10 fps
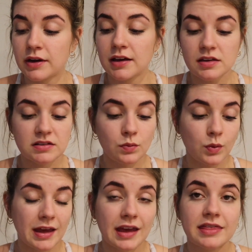rice
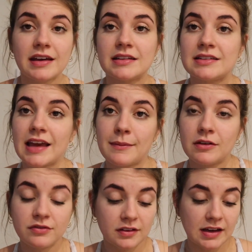with
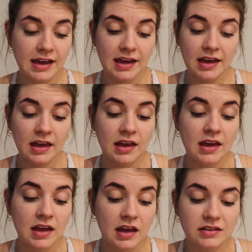salmon fillet,
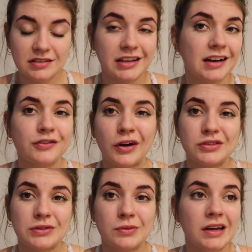just like a
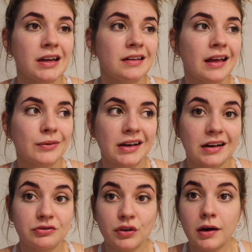frozen one that we
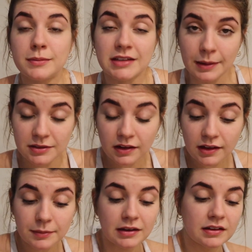got from Sam's
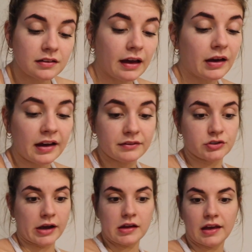Club, and I haven't
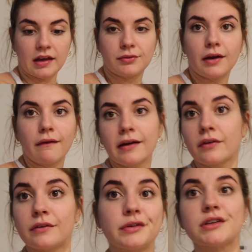tried it yet, so I don't
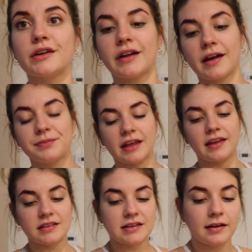know if it's good or not. And
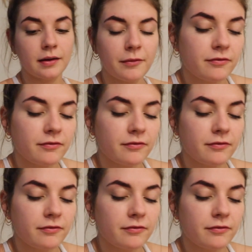then some